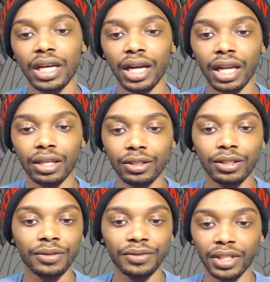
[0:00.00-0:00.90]
I
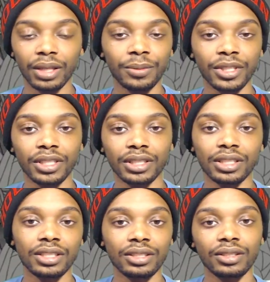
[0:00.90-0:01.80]
love that, because
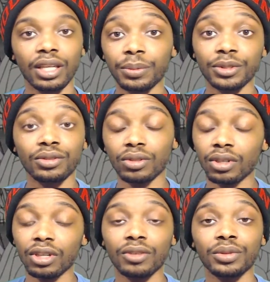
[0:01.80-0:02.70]
this episode
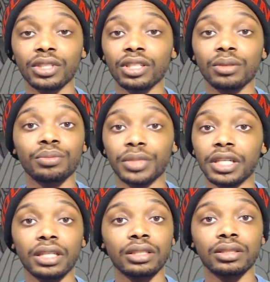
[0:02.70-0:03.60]
started off with him
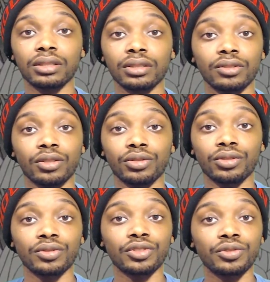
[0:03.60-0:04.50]
being,
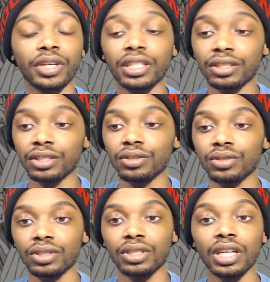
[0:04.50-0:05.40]
using strategy,
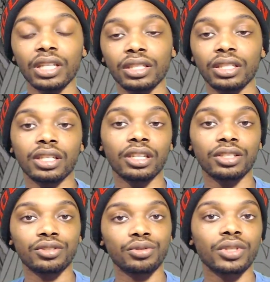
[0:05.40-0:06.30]
using the
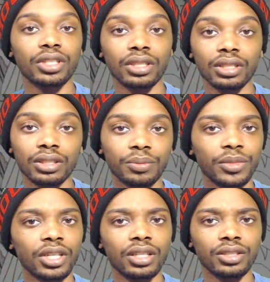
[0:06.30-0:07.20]
electric
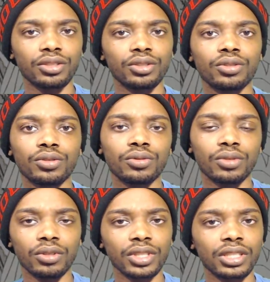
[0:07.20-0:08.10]

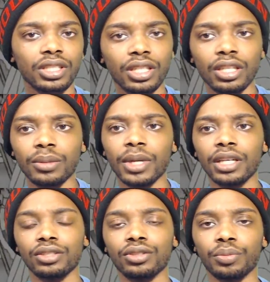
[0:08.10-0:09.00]
dude on his team
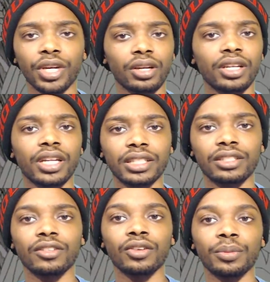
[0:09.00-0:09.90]
to
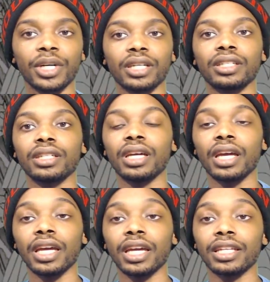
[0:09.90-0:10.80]
paralyze everybody,
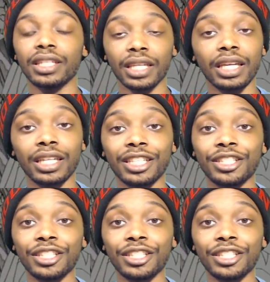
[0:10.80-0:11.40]
and then he